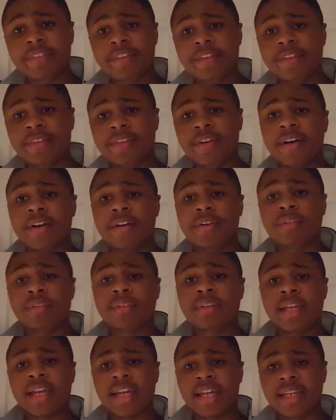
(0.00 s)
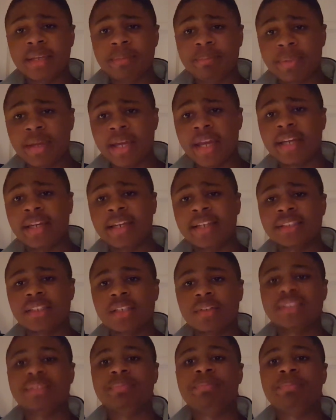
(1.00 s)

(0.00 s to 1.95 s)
If you own any pet,